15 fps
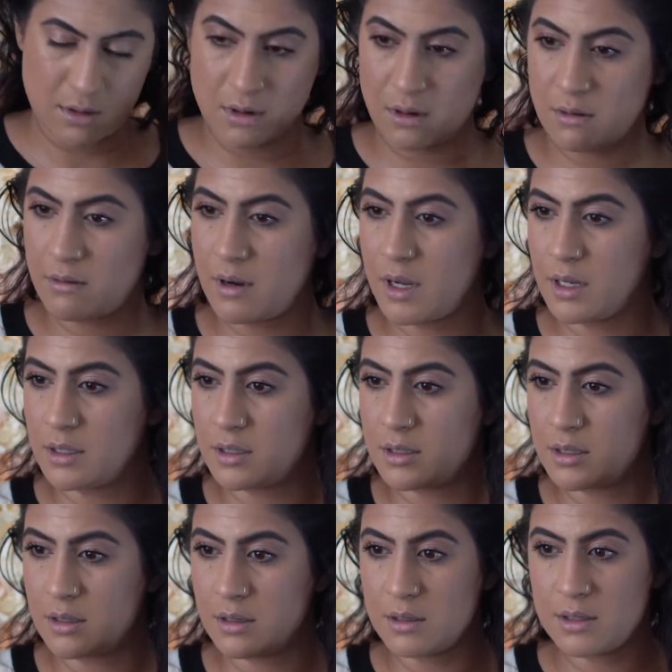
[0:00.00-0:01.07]
Alright,
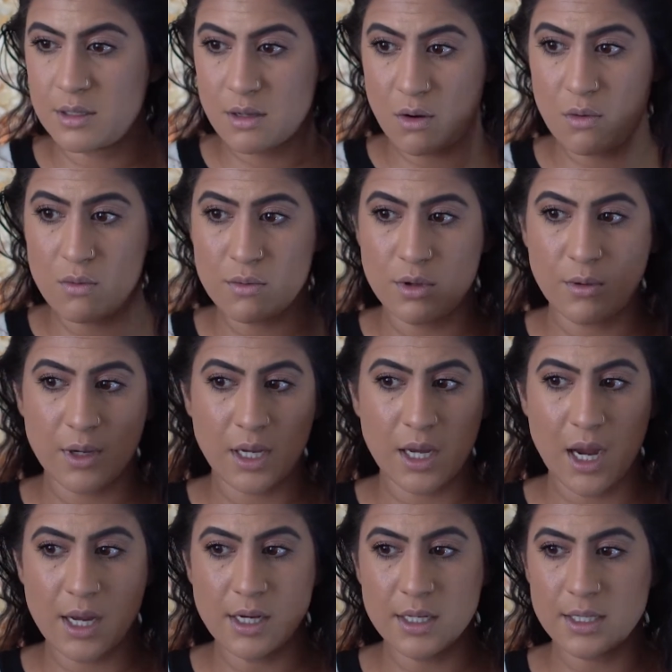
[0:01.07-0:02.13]
so you can
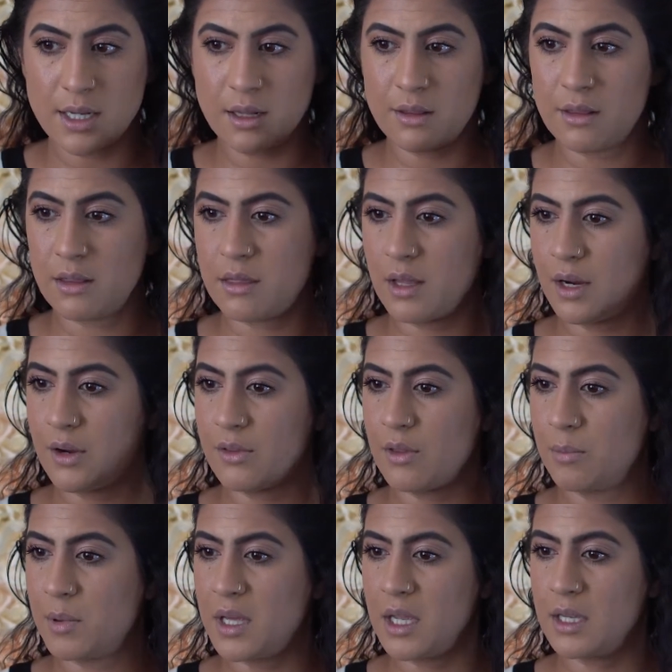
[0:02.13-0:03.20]
kind of tell the thicker the
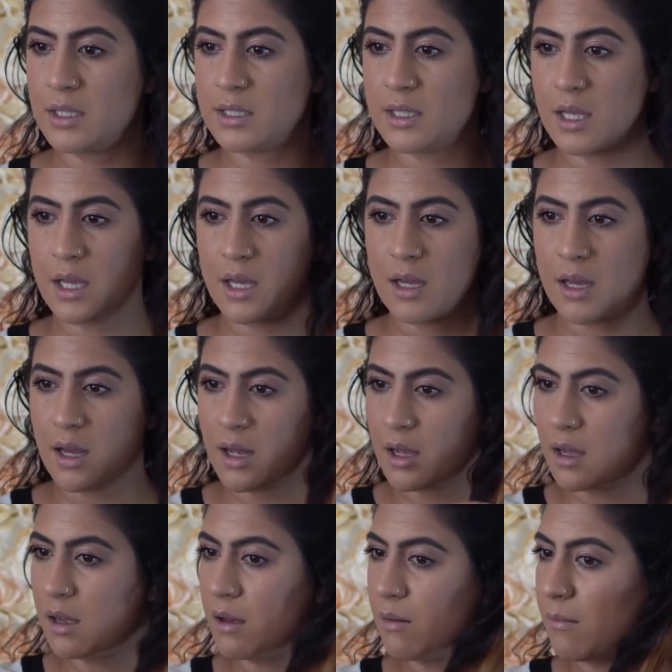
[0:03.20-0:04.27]
piece,
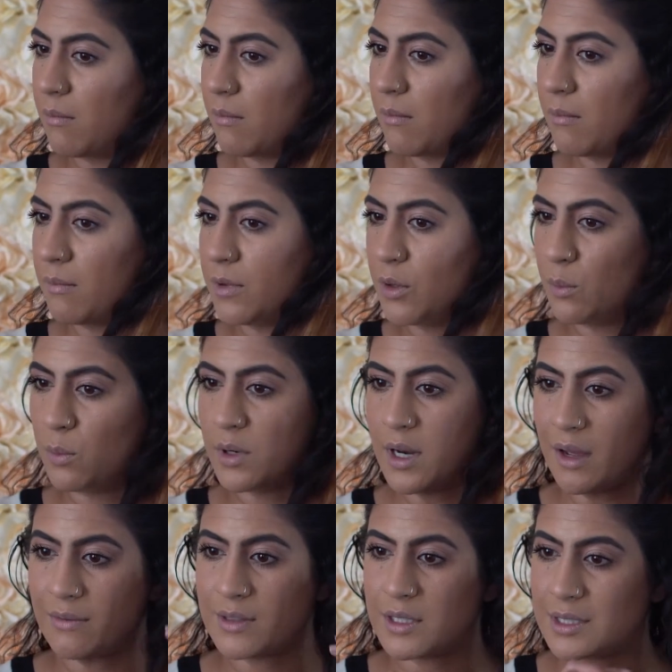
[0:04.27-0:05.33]
you would
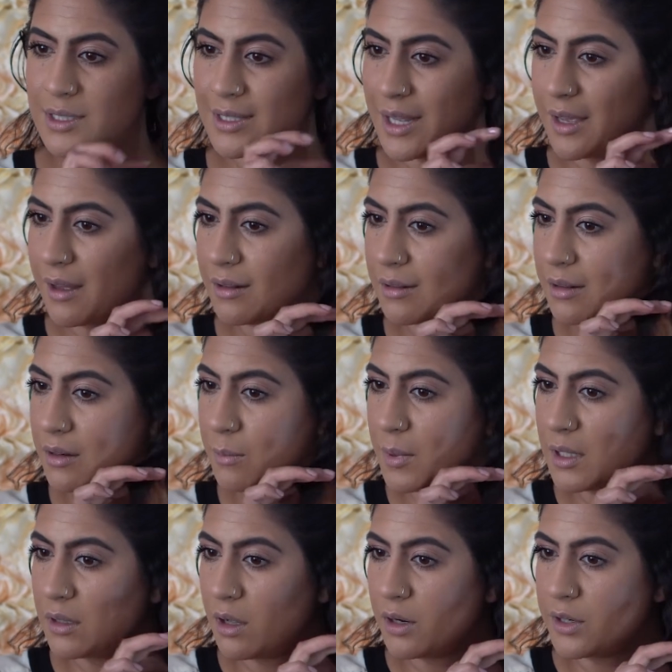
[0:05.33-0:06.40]
have to stay a little
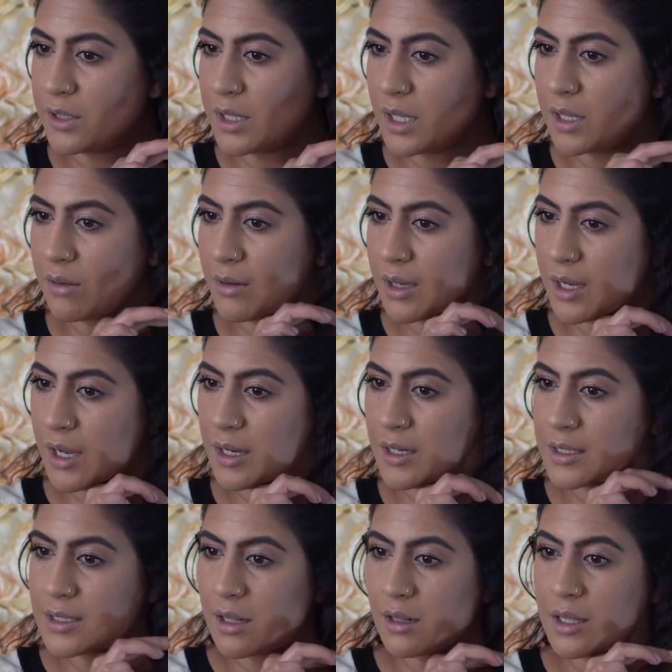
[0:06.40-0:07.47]
bit longer. Like, you can kind of
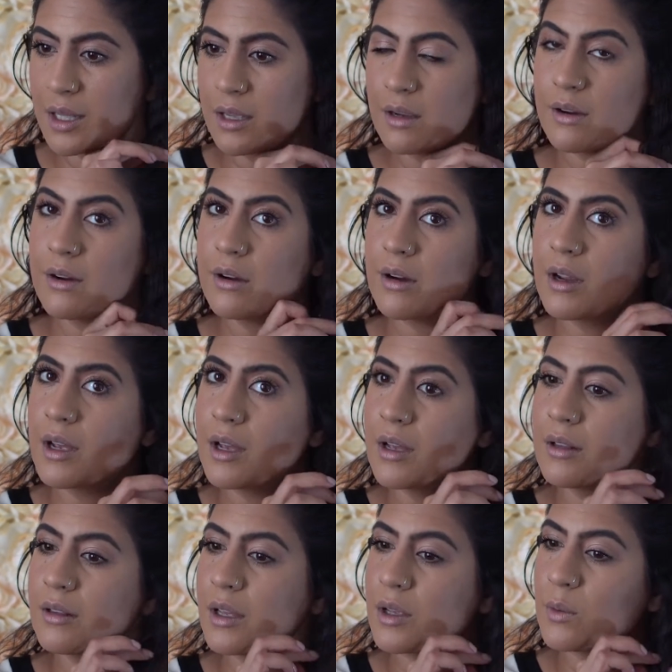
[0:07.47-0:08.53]
tell here
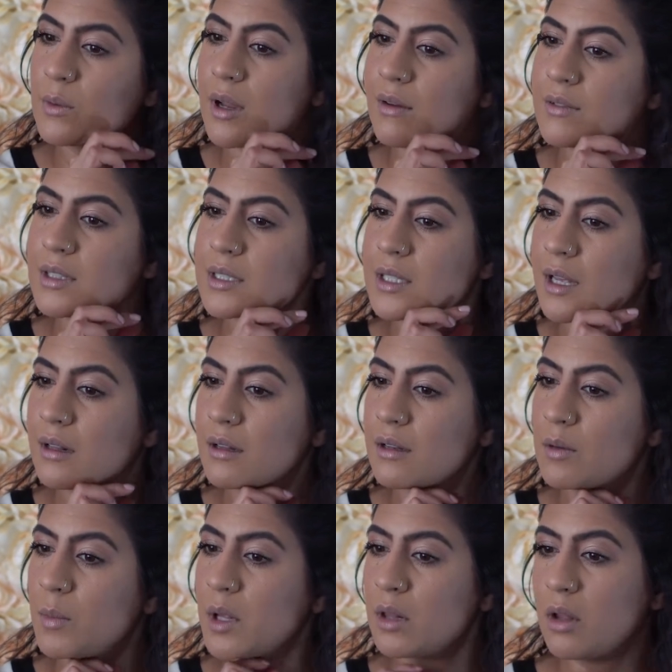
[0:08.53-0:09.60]
that you would have to stay a
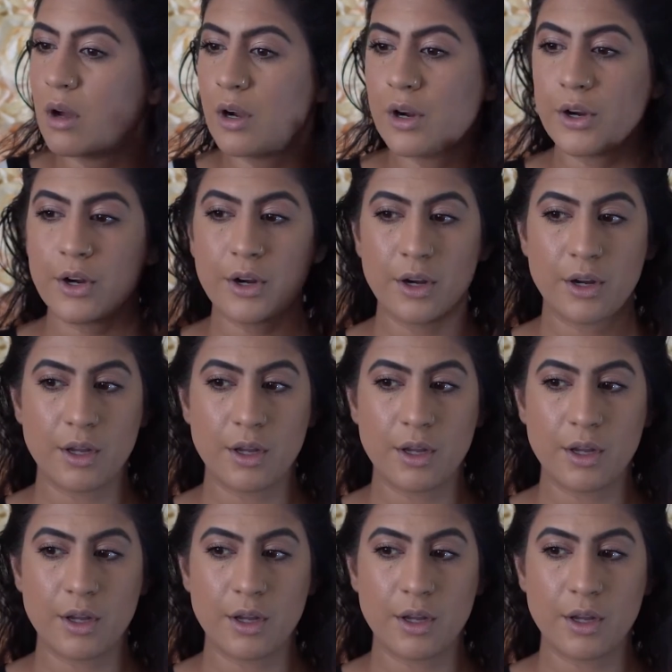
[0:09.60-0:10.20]
little bit longer,